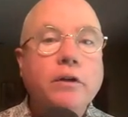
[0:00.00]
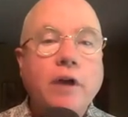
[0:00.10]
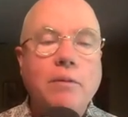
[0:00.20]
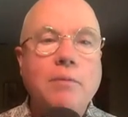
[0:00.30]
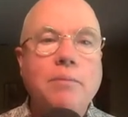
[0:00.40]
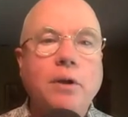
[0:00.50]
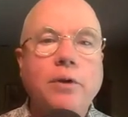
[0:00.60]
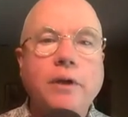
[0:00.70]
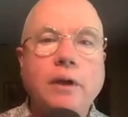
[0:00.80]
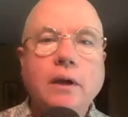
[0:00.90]
You've got to be
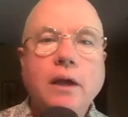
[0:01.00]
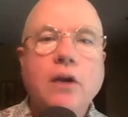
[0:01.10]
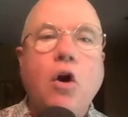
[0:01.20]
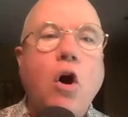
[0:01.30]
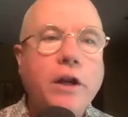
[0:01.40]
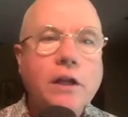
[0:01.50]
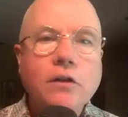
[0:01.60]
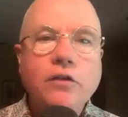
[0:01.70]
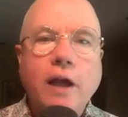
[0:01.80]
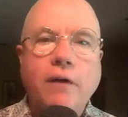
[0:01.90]
building an
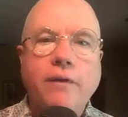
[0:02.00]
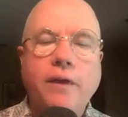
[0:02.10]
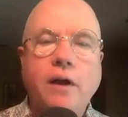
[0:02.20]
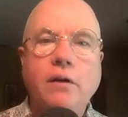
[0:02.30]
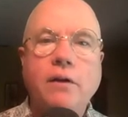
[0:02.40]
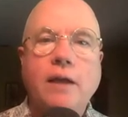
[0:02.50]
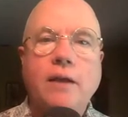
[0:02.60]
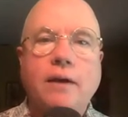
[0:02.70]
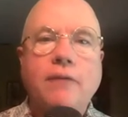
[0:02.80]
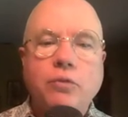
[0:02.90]
audience out there that
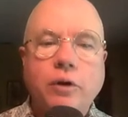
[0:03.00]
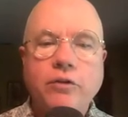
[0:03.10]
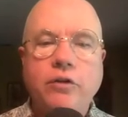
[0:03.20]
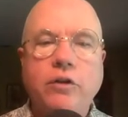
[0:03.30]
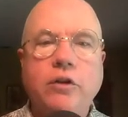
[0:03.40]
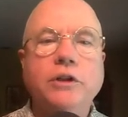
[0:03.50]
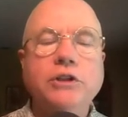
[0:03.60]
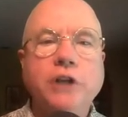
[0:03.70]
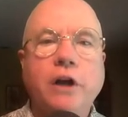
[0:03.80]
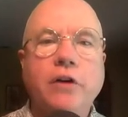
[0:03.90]
loves what you do
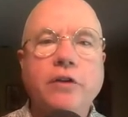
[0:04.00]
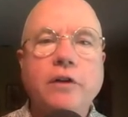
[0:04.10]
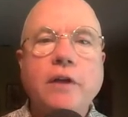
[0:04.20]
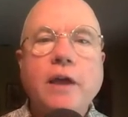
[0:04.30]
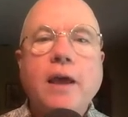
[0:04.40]
and shares it,